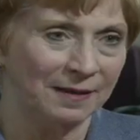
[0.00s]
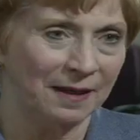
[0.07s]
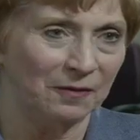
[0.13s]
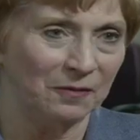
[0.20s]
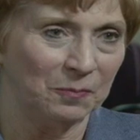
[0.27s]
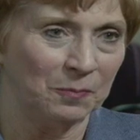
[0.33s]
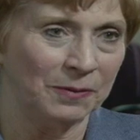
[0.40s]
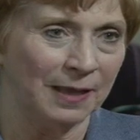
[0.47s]

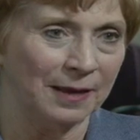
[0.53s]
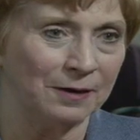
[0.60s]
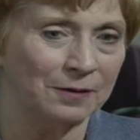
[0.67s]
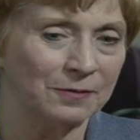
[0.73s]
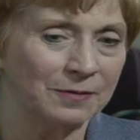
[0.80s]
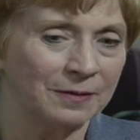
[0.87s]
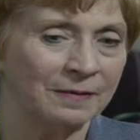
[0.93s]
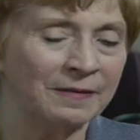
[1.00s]
health
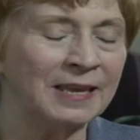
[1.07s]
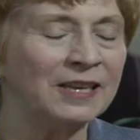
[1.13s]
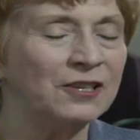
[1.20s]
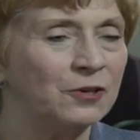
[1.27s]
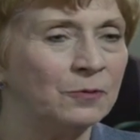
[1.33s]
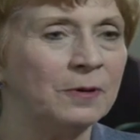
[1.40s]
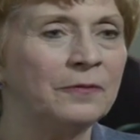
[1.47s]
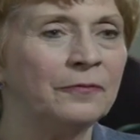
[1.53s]
players, they
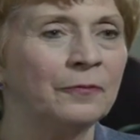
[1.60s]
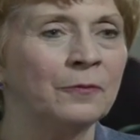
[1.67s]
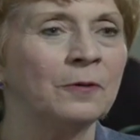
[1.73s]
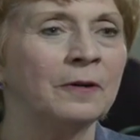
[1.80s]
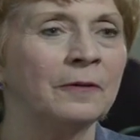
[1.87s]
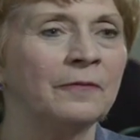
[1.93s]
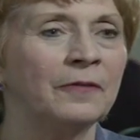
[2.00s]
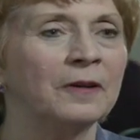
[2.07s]
do it
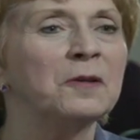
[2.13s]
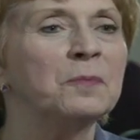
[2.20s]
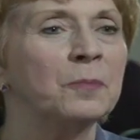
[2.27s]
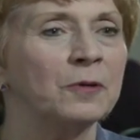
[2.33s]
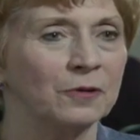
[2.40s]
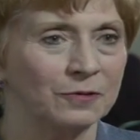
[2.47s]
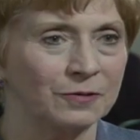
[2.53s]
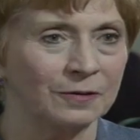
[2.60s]
for a very
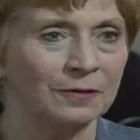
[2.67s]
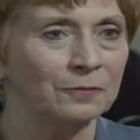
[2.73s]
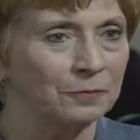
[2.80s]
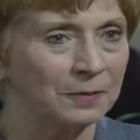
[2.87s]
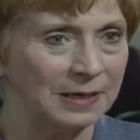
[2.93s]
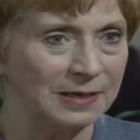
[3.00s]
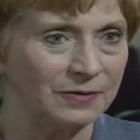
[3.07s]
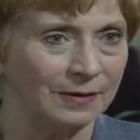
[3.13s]
personal
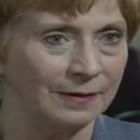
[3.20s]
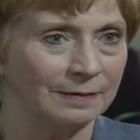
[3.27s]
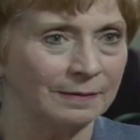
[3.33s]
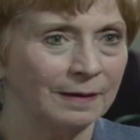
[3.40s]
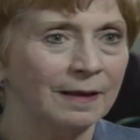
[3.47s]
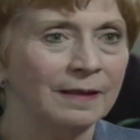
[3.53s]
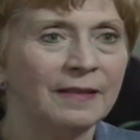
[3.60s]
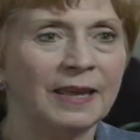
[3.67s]
reason.
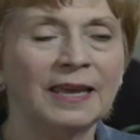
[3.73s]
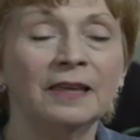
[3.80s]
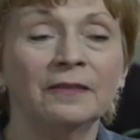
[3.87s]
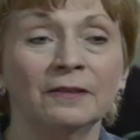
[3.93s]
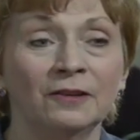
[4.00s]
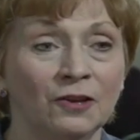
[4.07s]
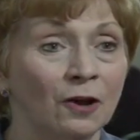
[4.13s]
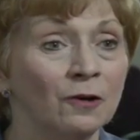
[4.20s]
They
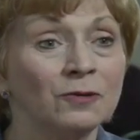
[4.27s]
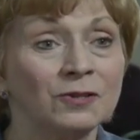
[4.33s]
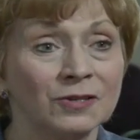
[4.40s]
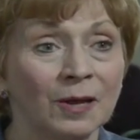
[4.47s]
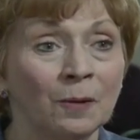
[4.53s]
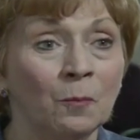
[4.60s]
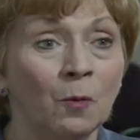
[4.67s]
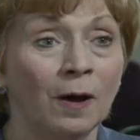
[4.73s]
either know
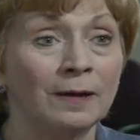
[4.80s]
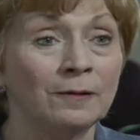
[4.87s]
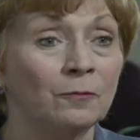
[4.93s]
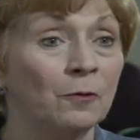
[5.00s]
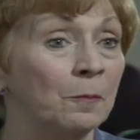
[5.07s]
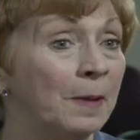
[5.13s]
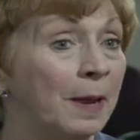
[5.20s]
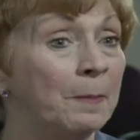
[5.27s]
someone,
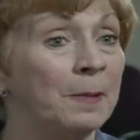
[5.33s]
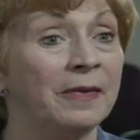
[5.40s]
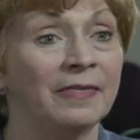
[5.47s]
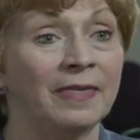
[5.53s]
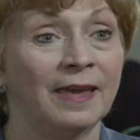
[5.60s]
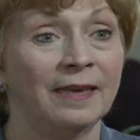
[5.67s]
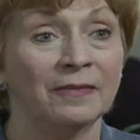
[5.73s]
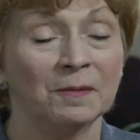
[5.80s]
or maybe
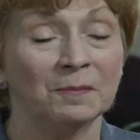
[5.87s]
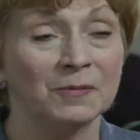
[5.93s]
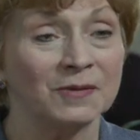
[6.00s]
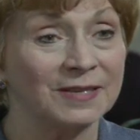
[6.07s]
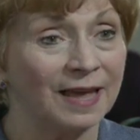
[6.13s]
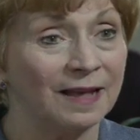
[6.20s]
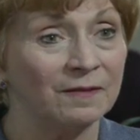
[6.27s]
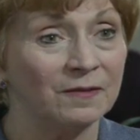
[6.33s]
they
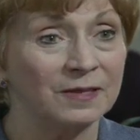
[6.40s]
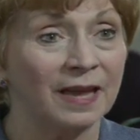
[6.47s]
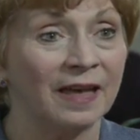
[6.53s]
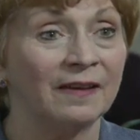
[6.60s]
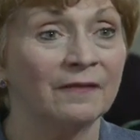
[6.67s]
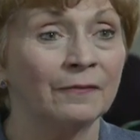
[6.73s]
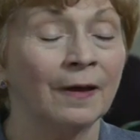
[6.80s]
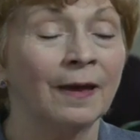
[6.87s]
themselves
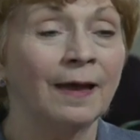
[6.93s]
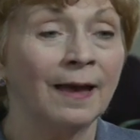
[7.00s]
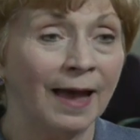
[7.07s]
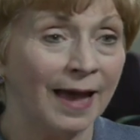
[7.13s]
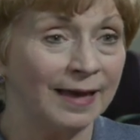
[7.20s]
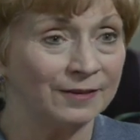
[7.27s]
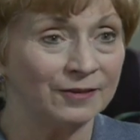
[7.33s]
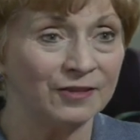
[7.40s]
have
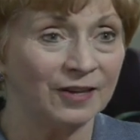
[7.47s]
had a